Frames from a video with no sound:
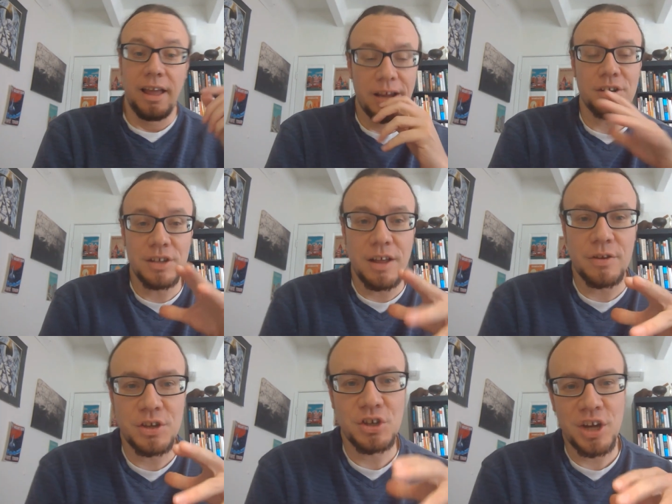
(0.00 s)
Here's
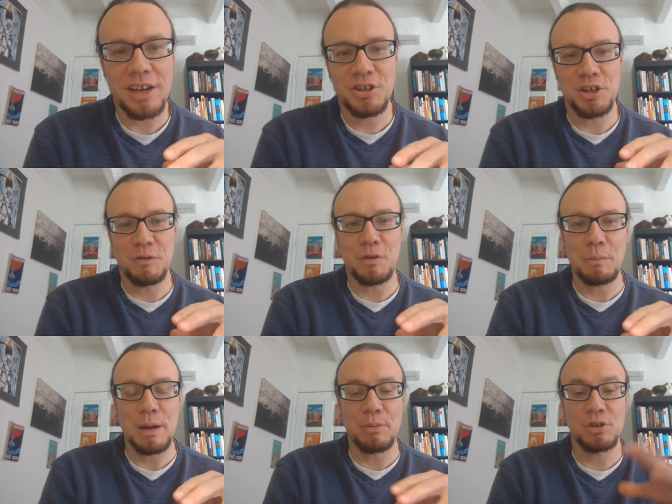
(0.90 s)
another suggestion for
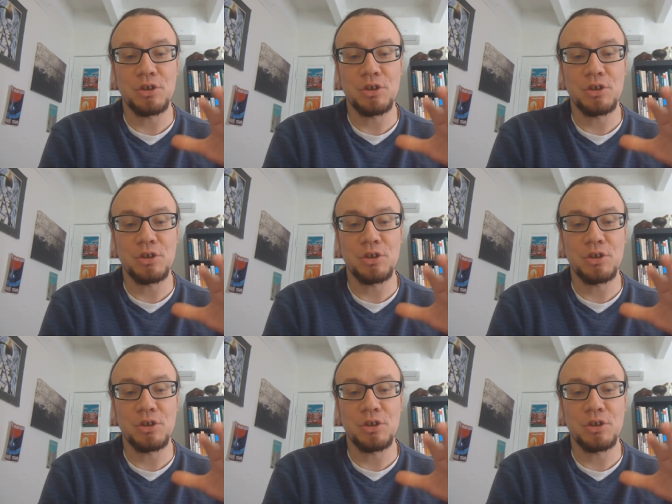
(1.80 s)
people.